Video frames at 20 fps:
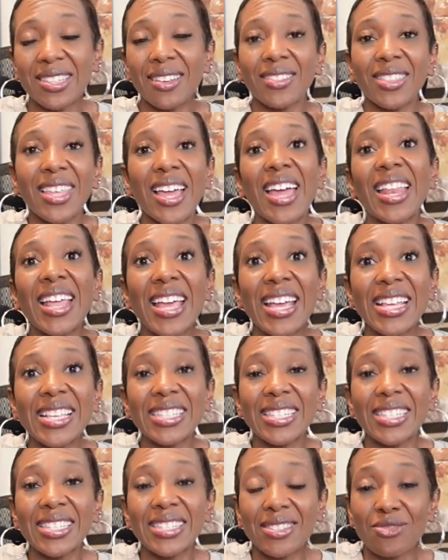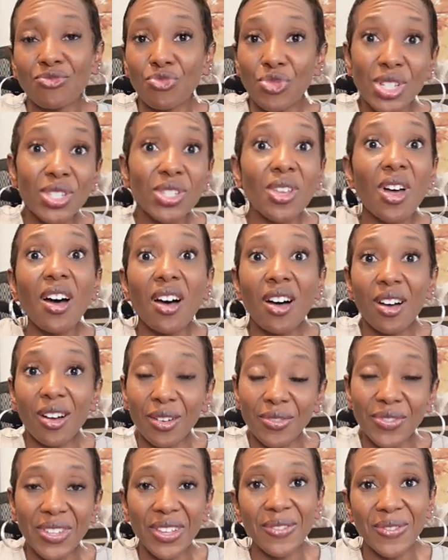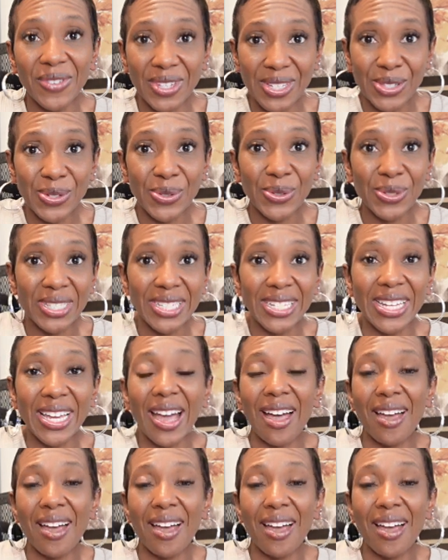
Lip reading: Now that has resolved eventually.